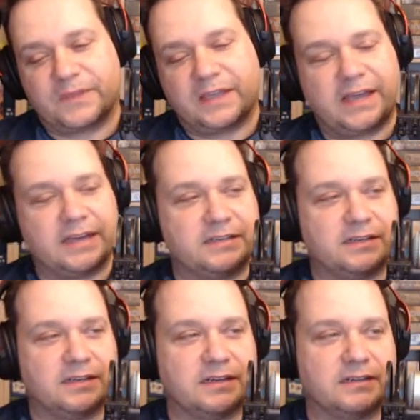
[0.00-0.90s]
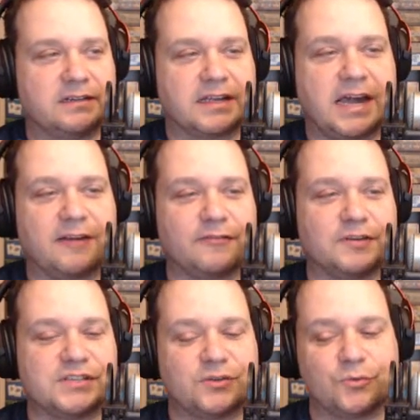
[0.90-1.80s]
Had a
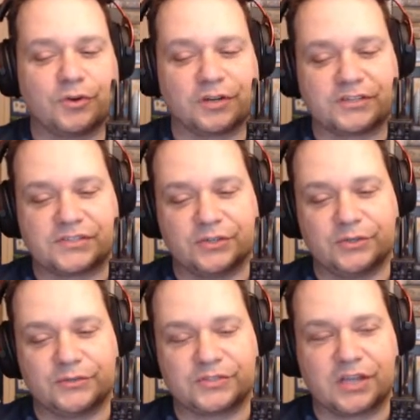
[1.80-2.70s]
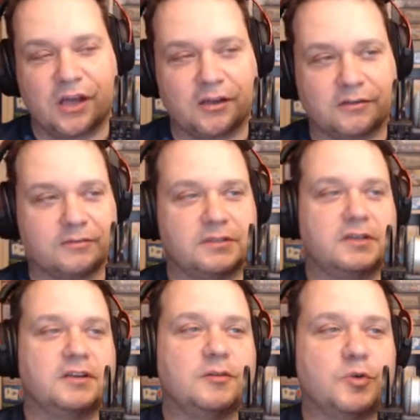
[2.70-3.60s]
conference at work, so I was gone
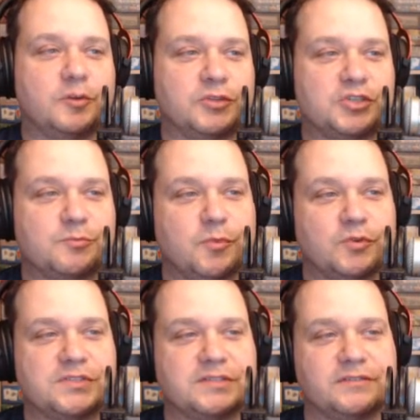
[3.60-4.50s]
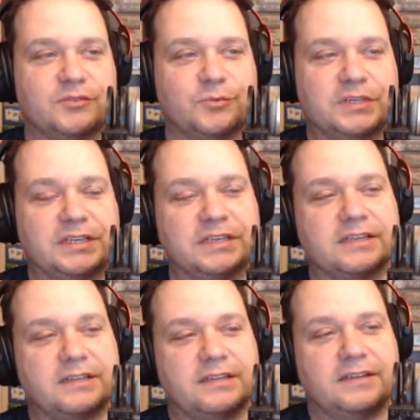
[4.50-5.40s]
pretty much most of the week.
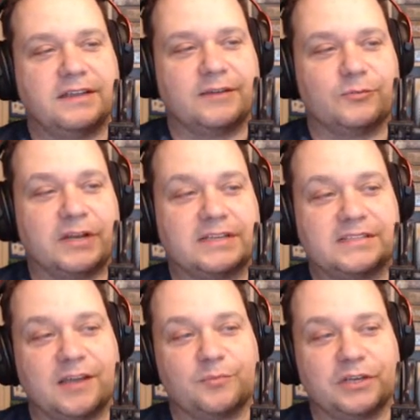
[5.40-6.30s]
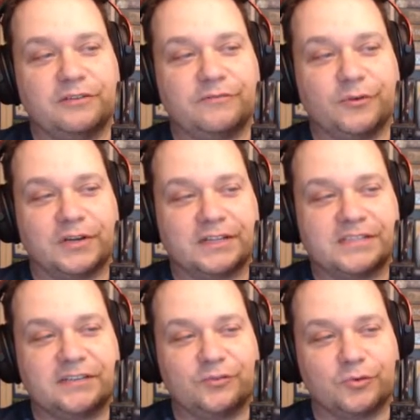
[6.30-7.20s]
And when I say I played Fortnite
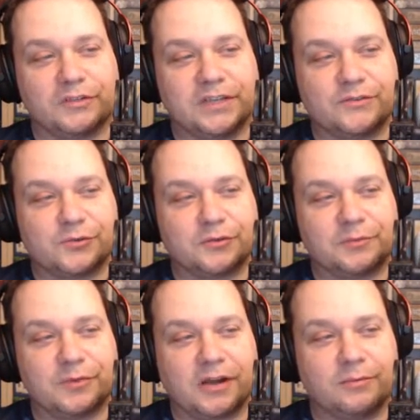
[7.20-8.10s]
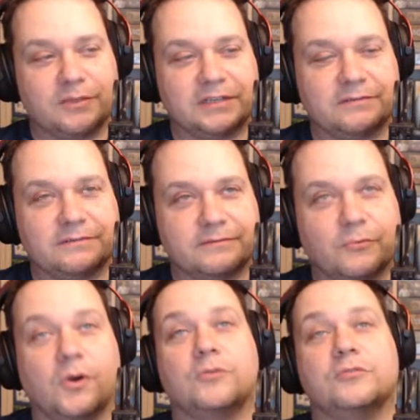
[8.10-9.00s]
Save the World, that was only probably,
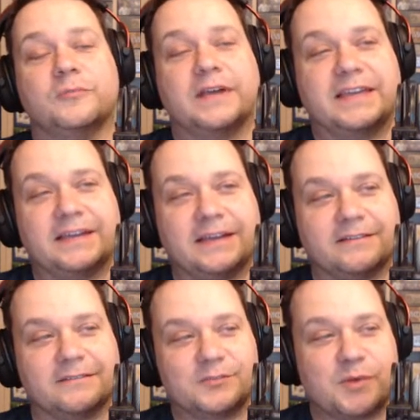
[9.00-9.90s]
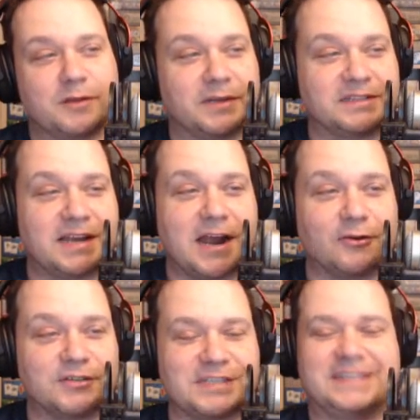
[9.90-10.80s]
well, who am I kidding? It's probably about 10
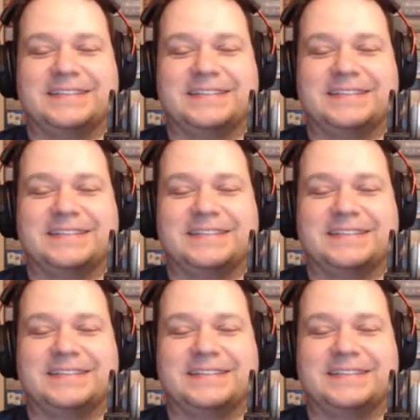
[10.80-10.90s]
hours